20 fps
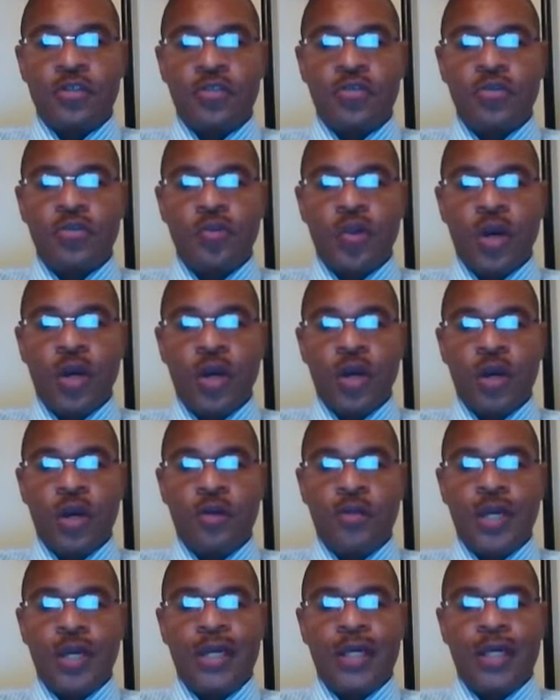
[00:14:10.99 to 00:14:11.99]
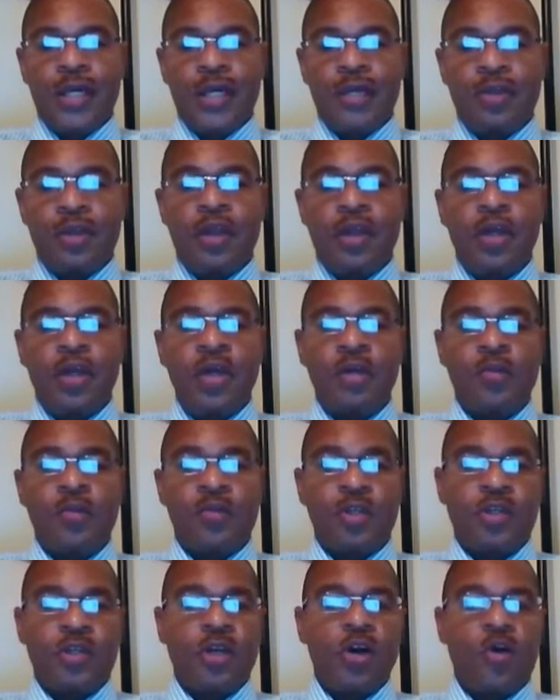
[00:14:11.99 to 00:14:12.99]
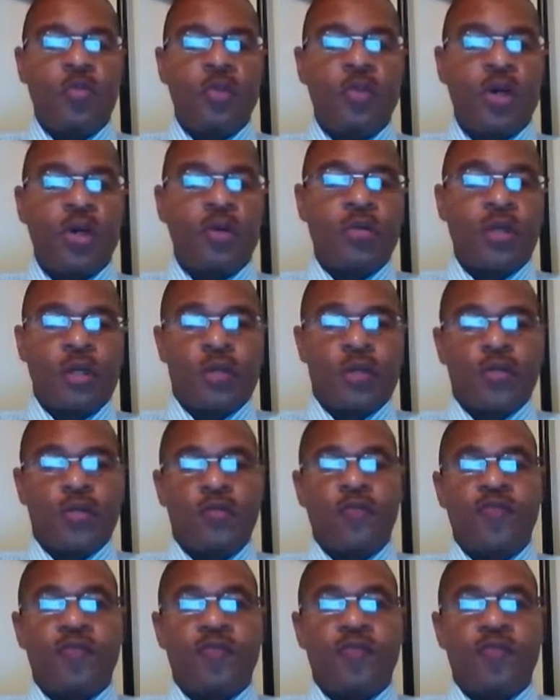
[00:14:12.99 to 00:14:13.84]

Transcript: to where they can get their company to go public?